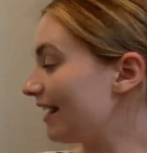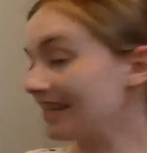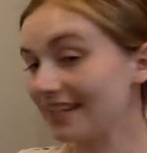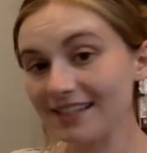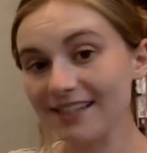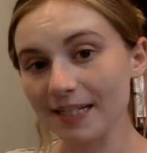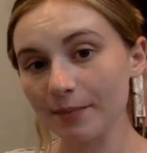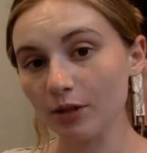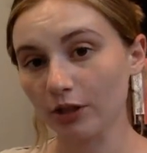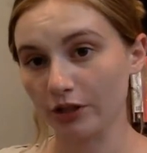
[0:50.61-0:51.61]
is
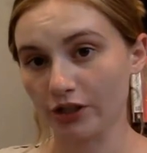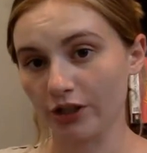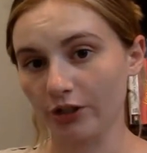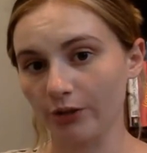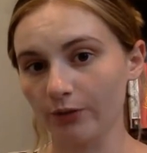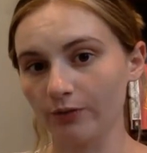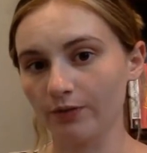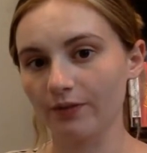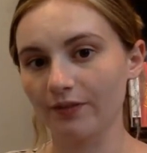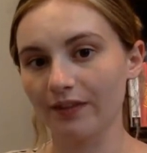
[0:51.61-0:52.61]
similar to,
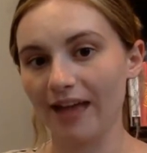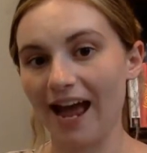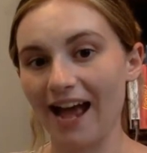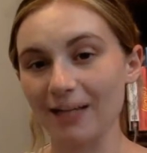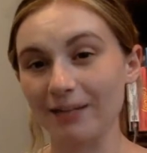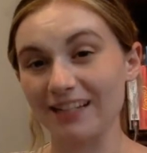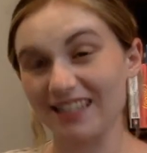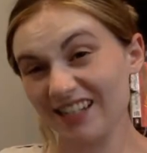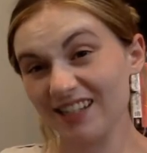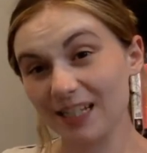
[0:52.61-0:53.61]
as means
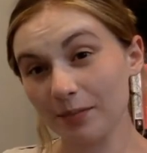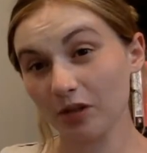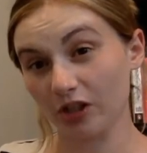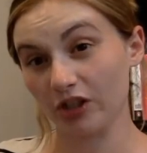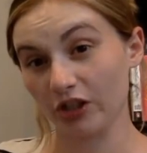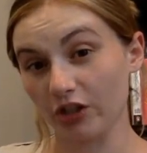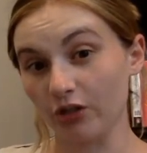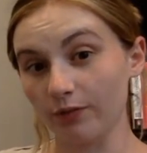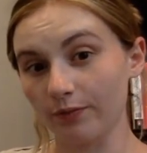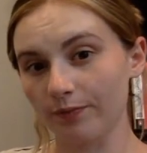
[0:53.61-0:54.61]
is similar to,